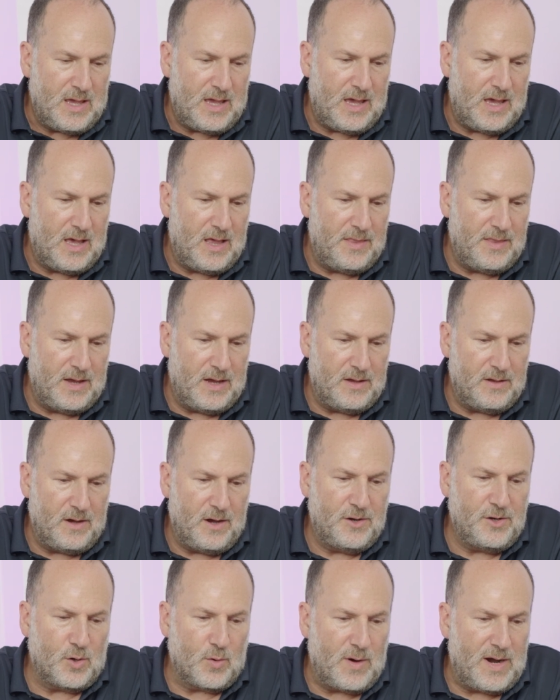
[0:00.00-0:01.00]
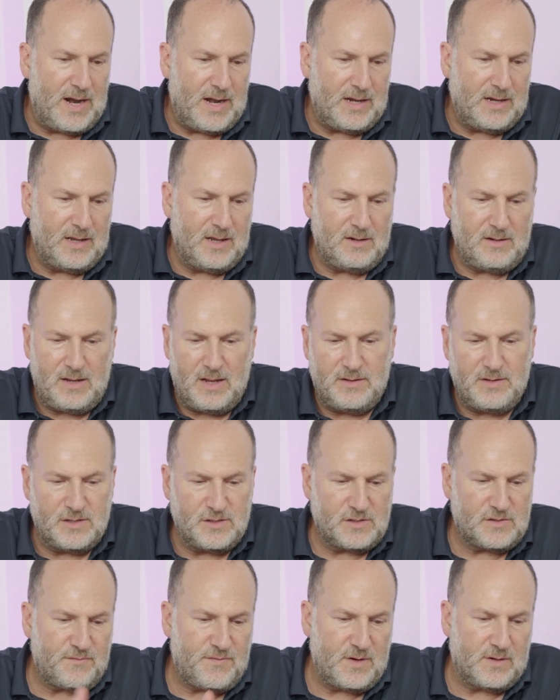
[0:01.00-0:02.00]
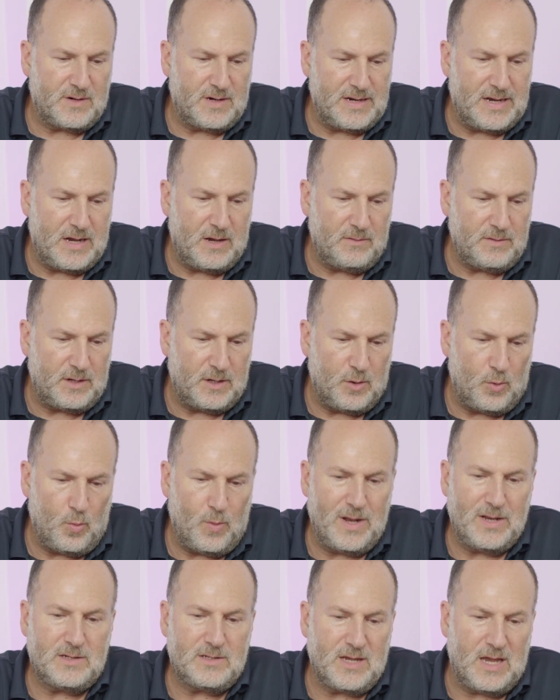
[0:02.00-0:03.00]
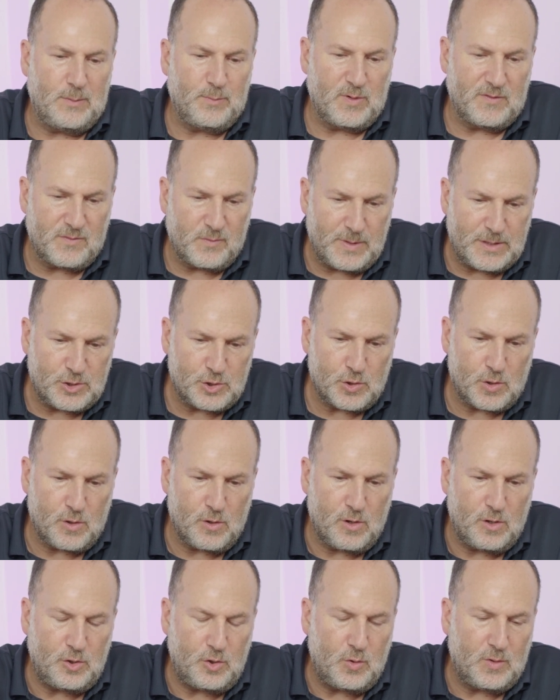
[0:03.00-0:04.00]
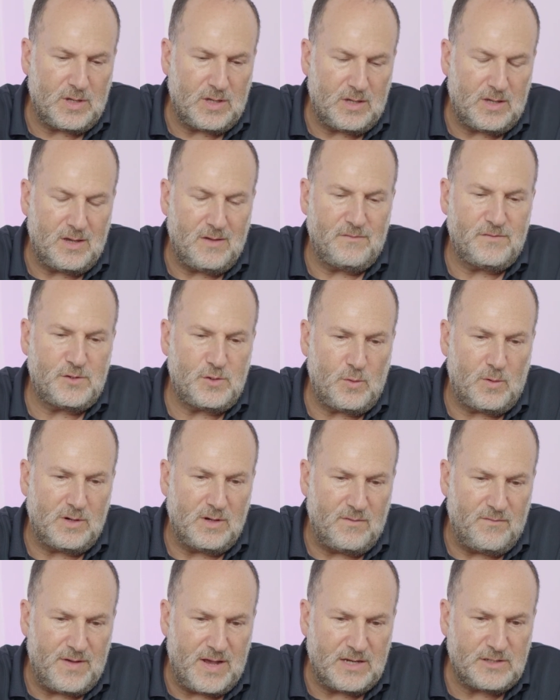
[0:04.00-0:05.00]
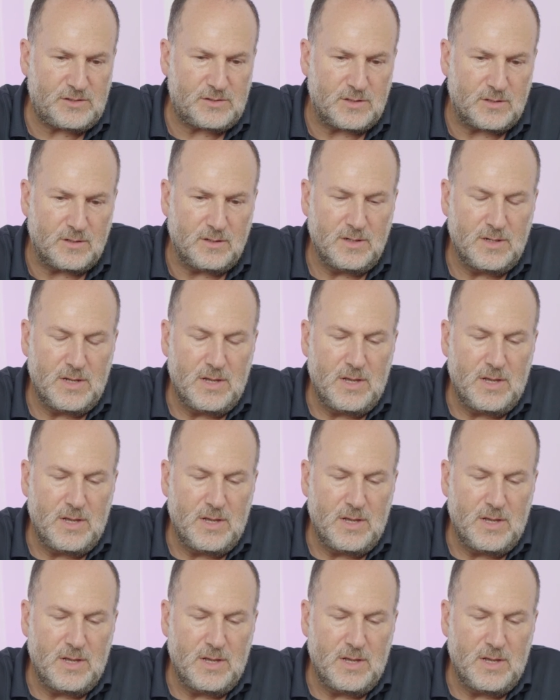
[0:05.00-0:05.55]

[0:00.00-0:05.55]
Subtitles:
and underwriting it, and then just figuring out, what type of a return you can give to an investor